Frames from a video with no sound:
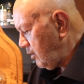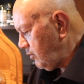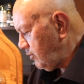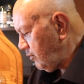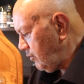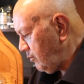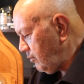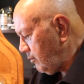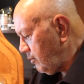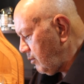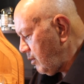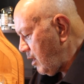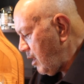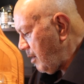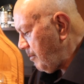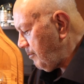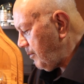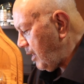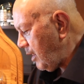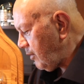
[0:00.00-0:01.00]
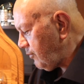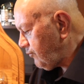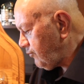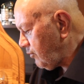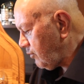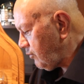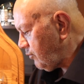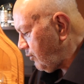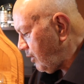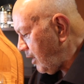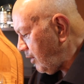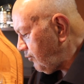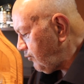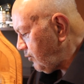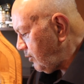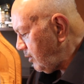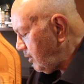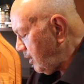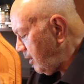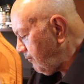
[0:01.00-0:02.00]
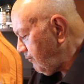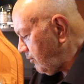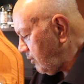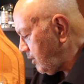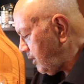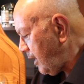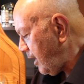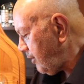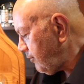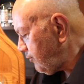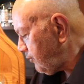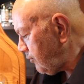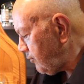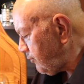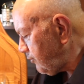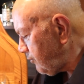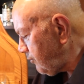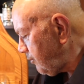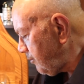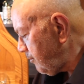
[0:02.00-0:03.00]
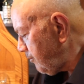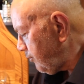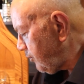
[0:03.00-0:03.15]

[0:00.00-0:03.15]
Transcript: to master graduate level classes,